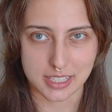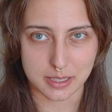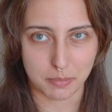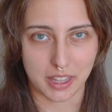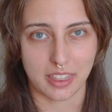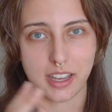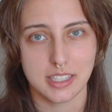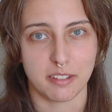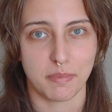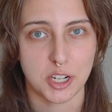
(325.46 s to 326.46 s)
This is a myth
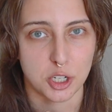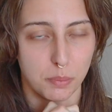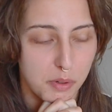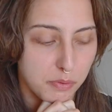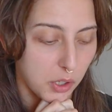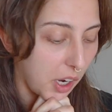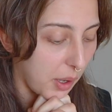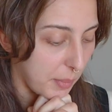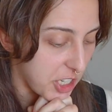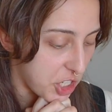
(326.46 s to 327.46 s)
as I've mentioned before on my